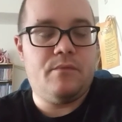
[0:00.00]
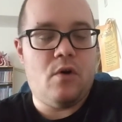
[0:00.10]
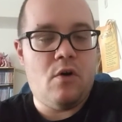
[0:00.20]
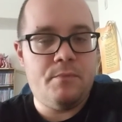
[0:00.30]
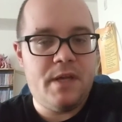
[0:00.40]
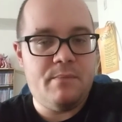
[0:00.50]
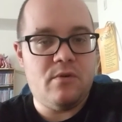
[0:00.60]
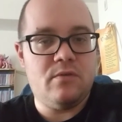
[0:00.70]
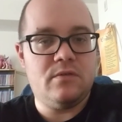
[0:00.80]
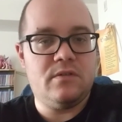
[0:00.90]
all
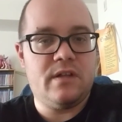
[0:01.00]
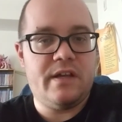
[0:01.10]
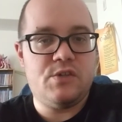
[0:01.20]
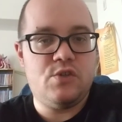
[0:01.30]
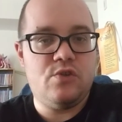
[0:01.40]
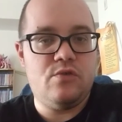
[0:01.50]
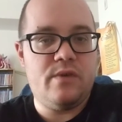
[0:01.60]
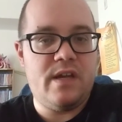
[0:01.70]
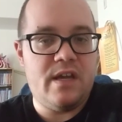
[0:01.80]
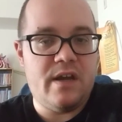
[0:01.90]
people, like to
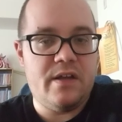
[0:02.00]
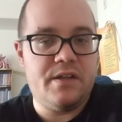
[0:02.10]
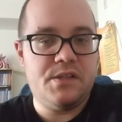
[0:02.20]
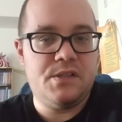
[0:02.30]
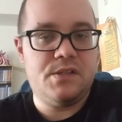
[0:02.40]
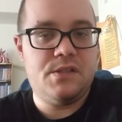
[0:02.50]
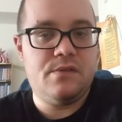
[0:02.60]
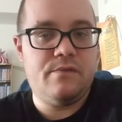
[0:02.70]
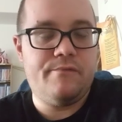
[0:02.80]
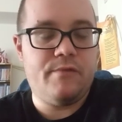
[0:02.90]
eat on a
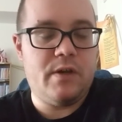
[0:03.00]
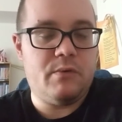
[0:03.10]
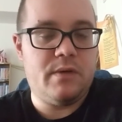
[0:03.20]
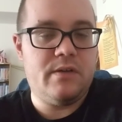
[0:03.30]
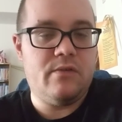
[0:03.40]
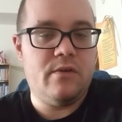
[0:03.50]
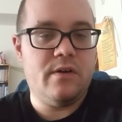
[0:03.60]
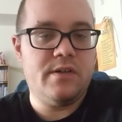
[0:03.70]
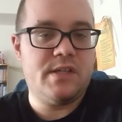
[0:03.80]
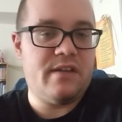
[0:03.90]
frequent
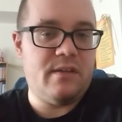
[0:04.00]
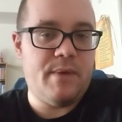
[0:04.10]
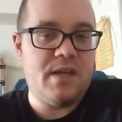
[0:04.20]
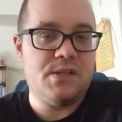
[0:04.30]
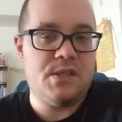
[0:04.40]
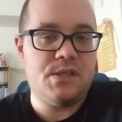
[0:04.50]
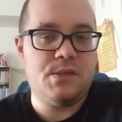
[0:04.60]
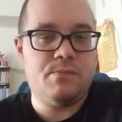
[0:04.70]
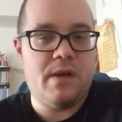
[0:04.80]
or daily basis.